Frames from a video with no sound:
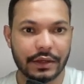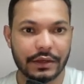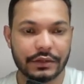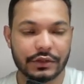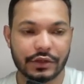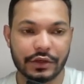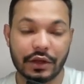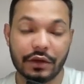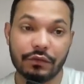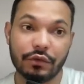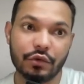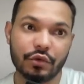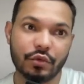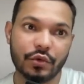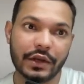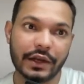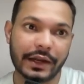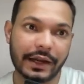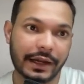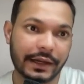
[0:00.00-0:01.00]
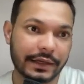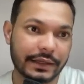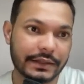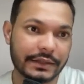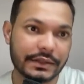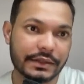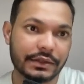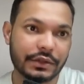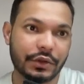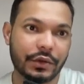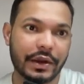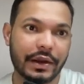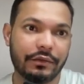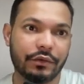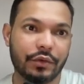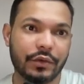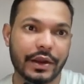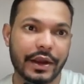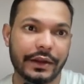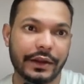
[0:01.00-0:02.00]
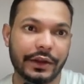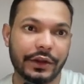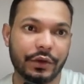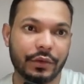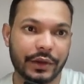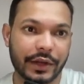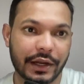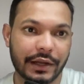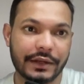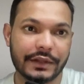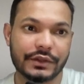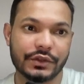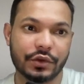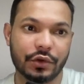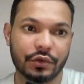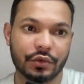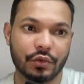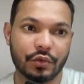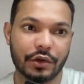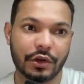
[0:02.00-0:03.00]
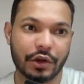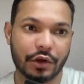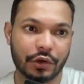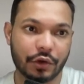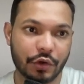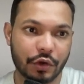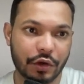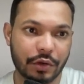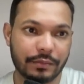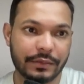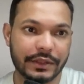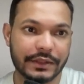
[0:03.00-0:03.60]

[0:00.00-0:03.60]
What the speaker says: So now for Google Analytics, you have to get into analytics.google.com.